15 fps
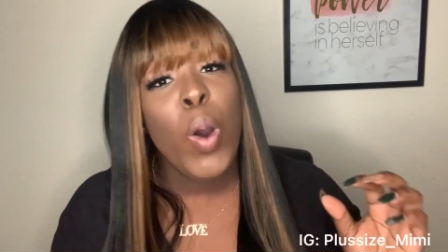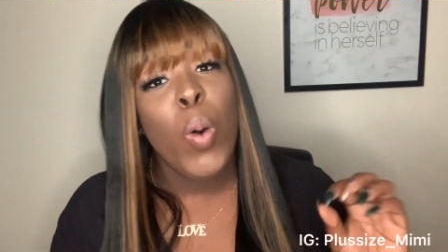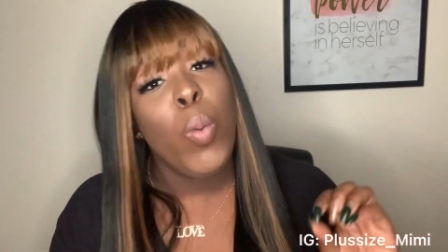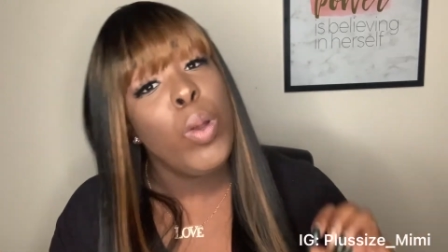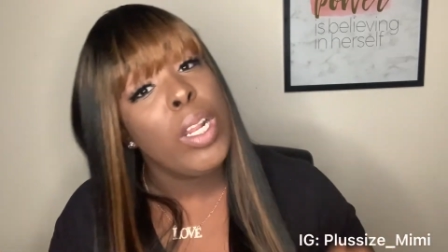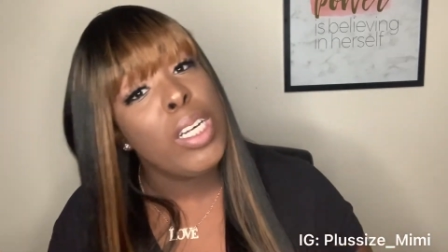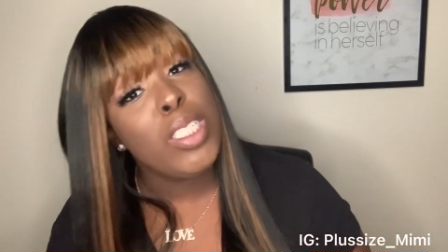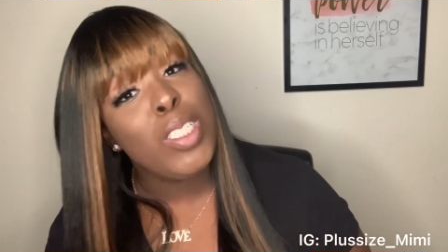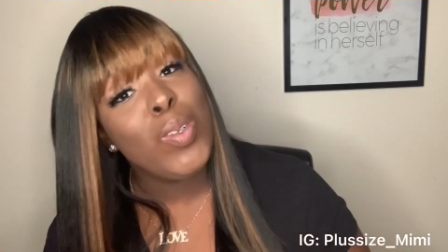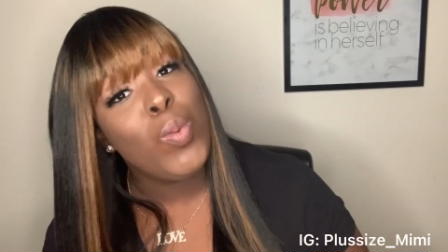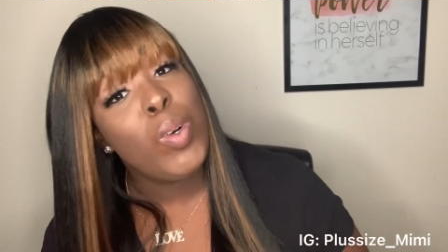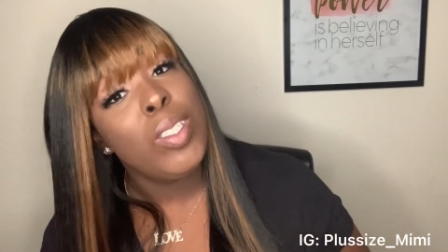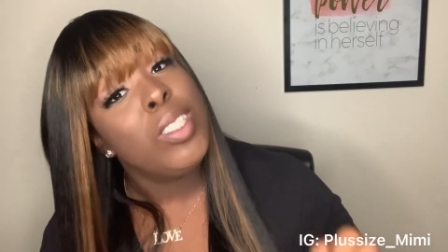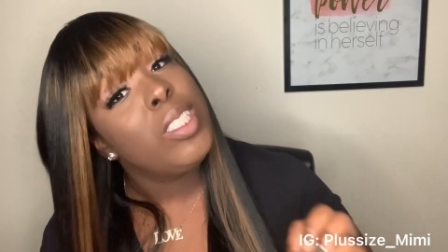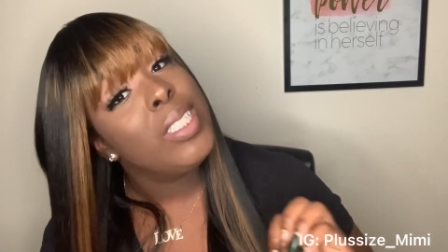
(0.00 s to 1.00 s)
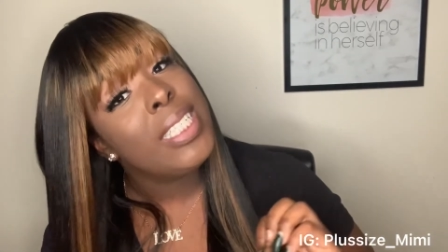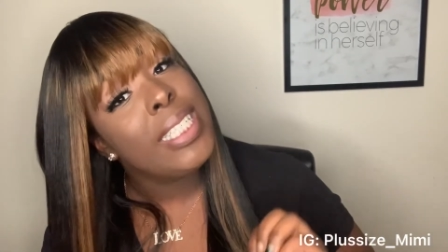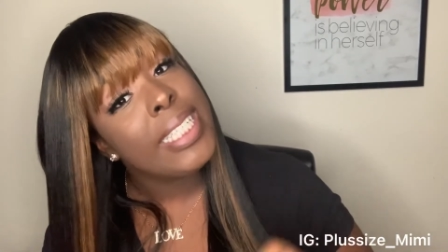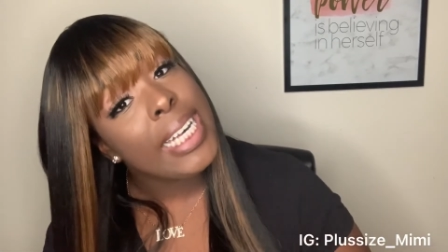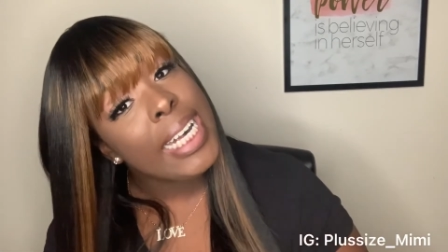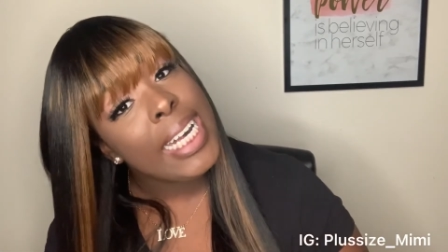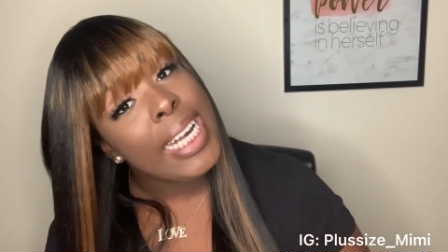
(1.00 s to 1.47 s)
what else you want to
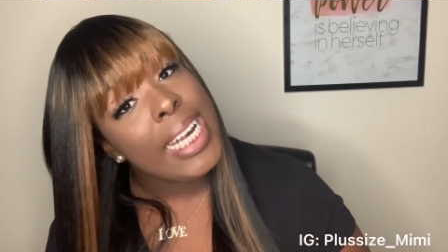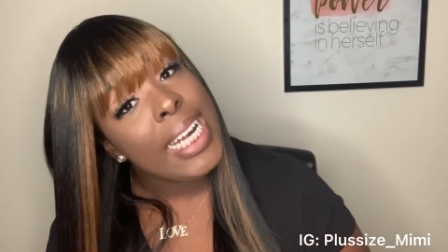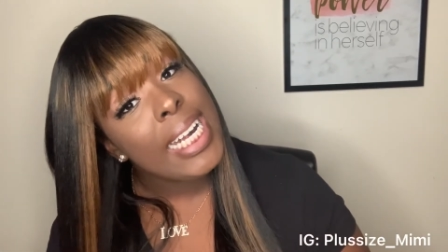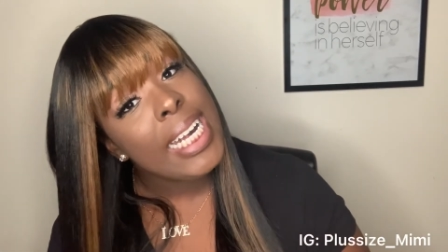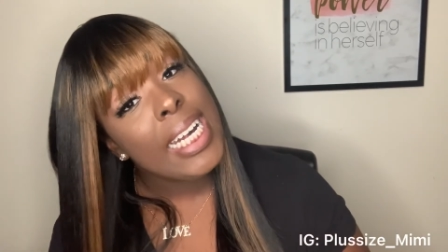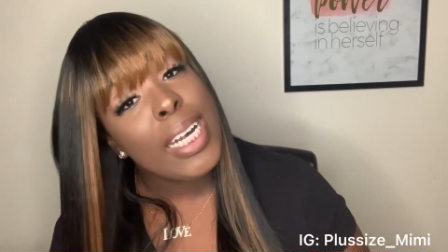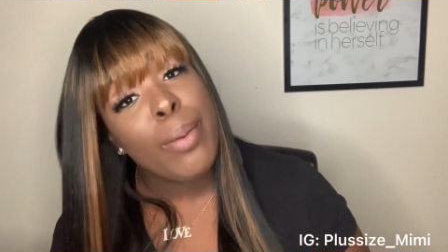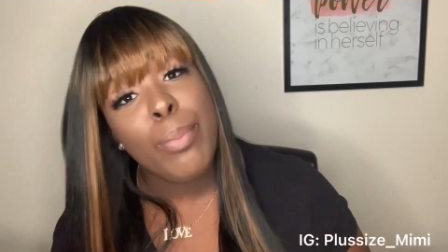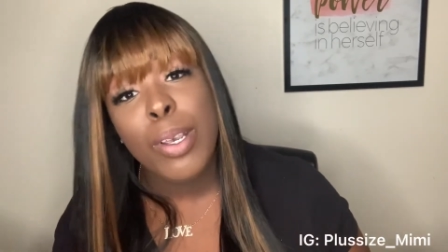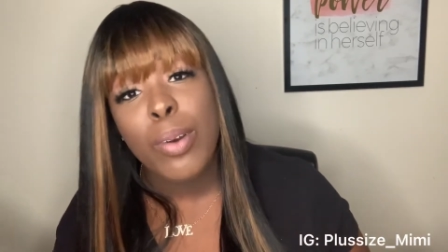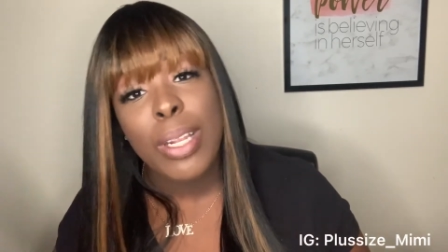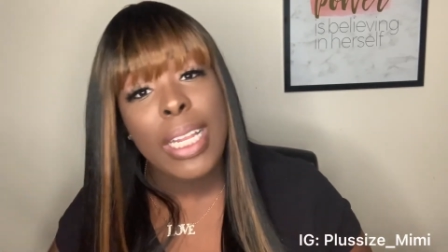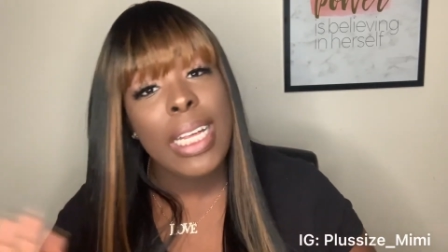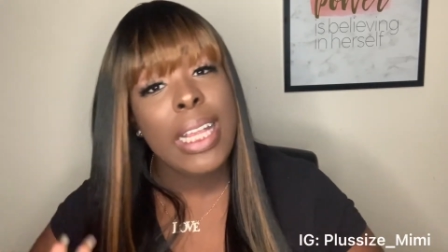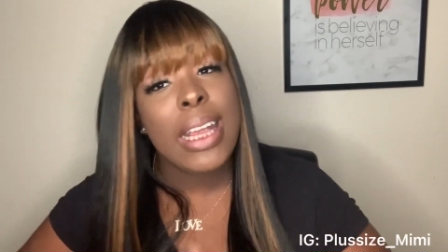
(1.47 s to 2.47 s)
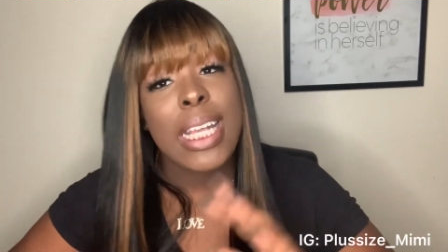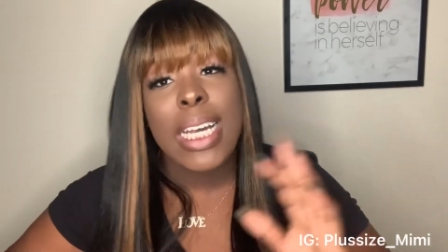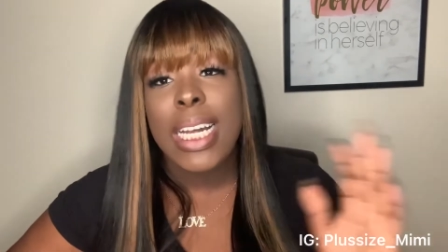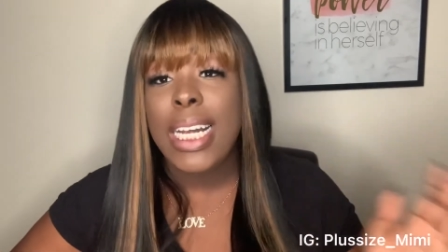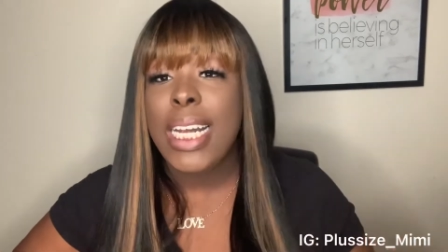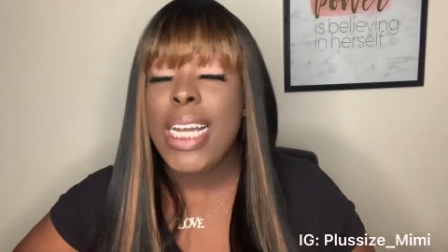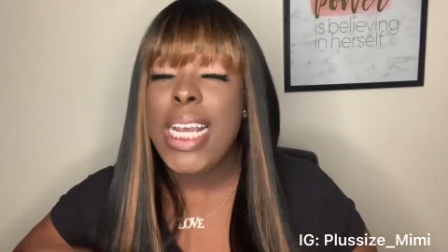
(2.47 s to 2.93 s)
see. Beauty thing.